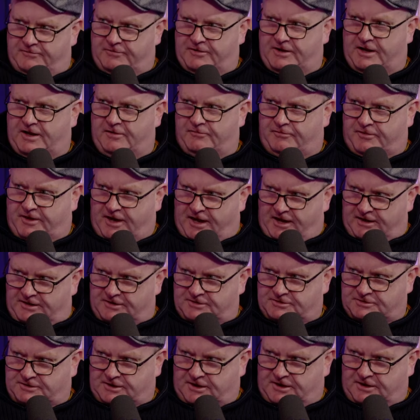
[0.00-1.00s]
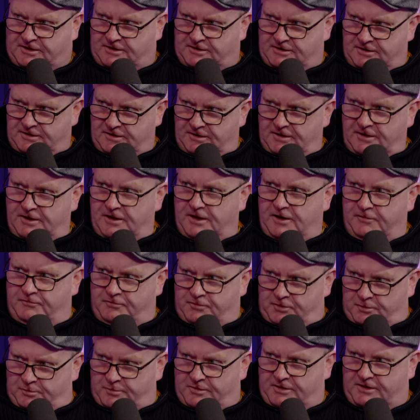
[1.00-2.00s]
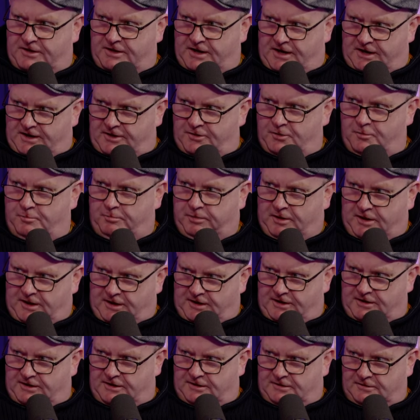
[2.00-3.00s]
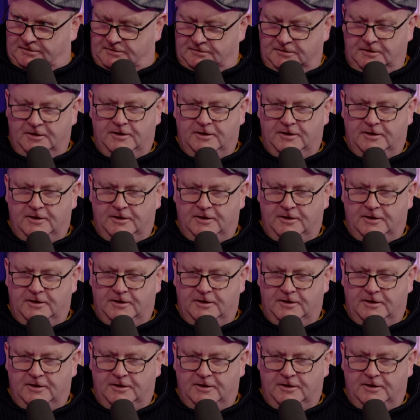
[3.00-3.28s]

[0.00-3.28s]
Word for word: in Afghanistan if you were the guy who planned it.